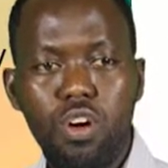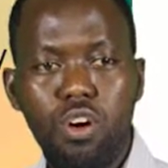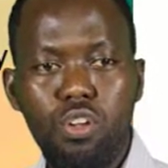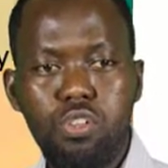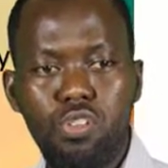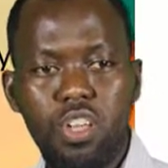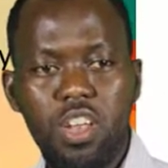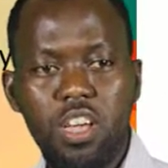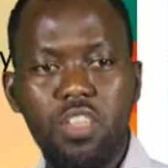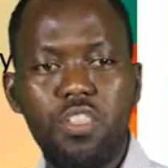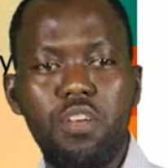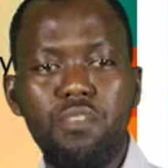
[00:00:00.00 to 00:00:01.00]
also
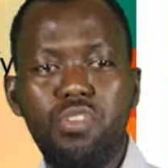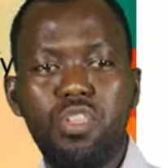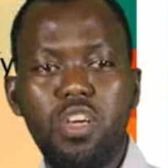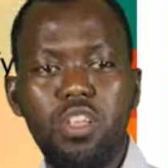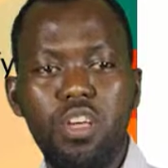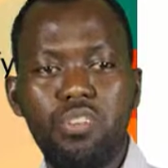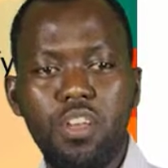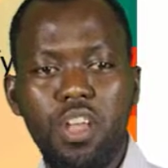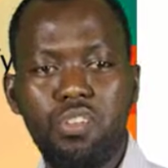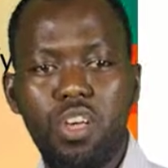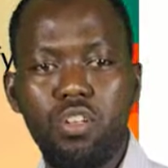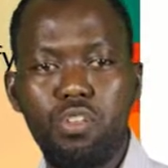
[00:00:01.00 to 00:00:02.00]
selected the investigators and
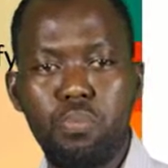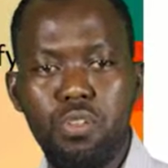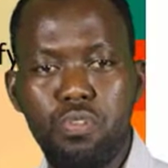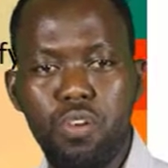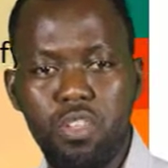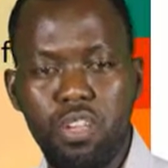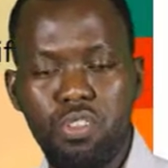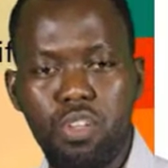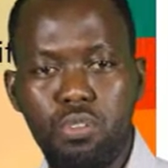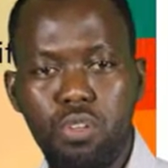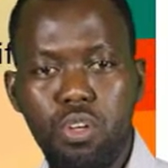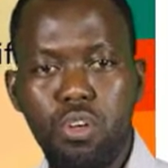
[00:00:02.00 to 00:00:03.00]
assigned specific
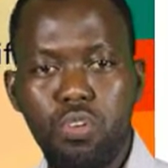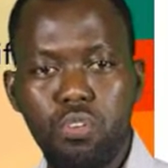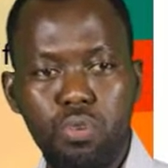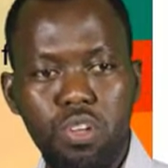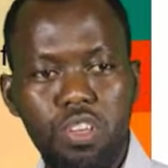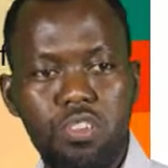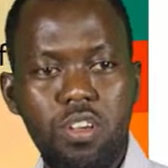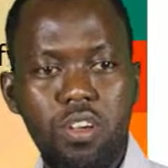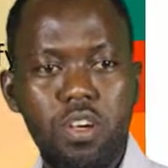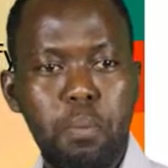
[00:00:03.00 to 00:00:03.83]
tasks to each,